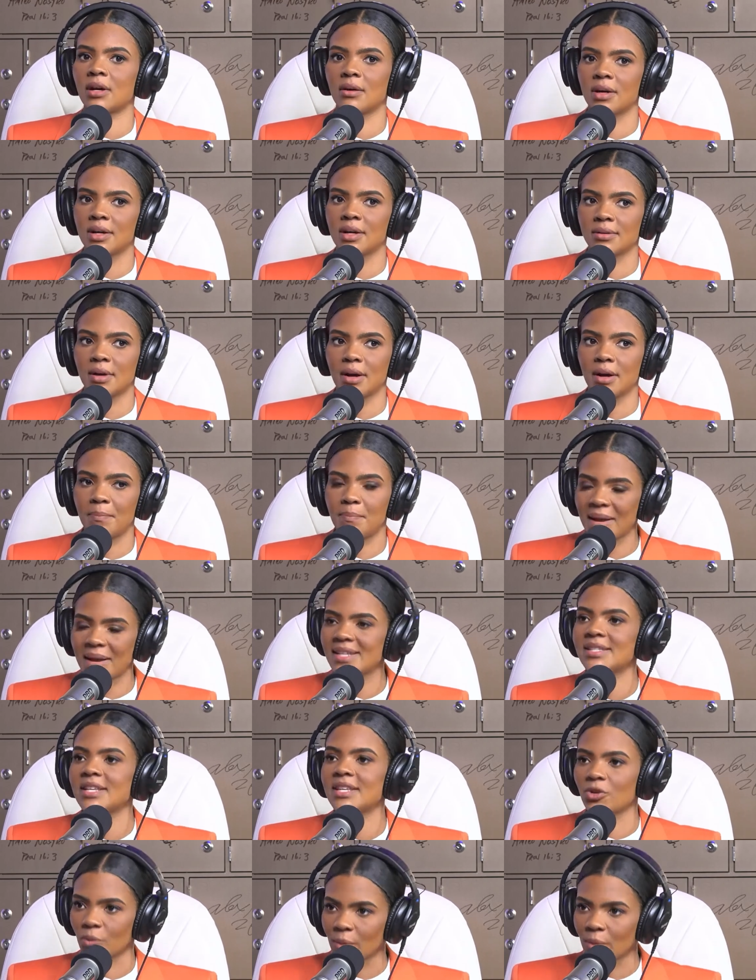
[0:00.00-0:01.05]
a
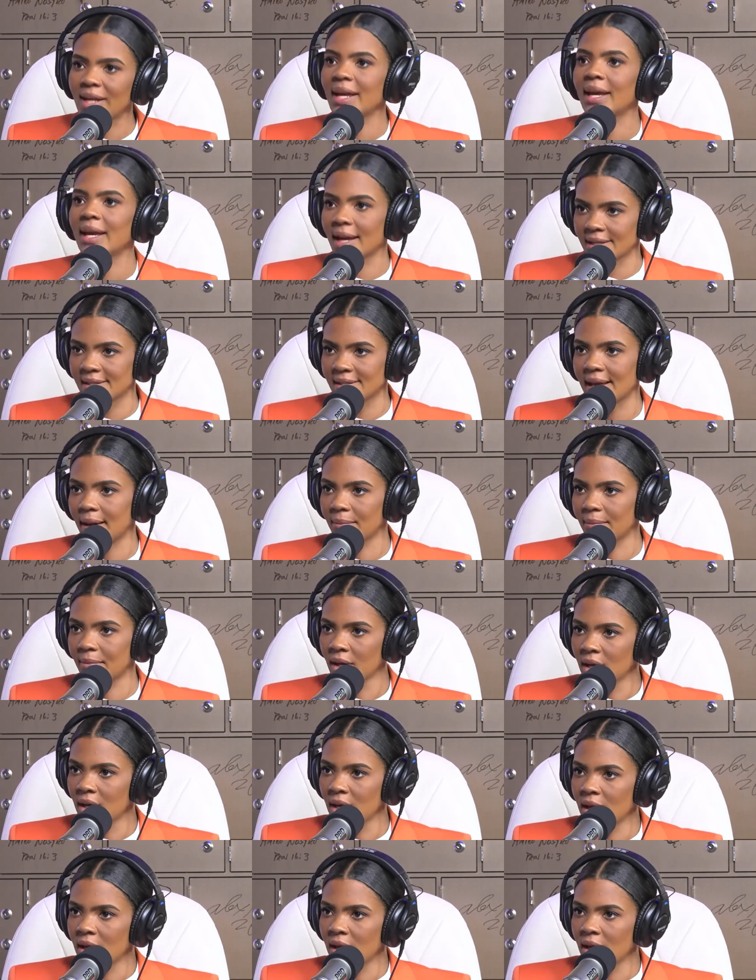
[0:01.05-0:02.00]
basic reading exam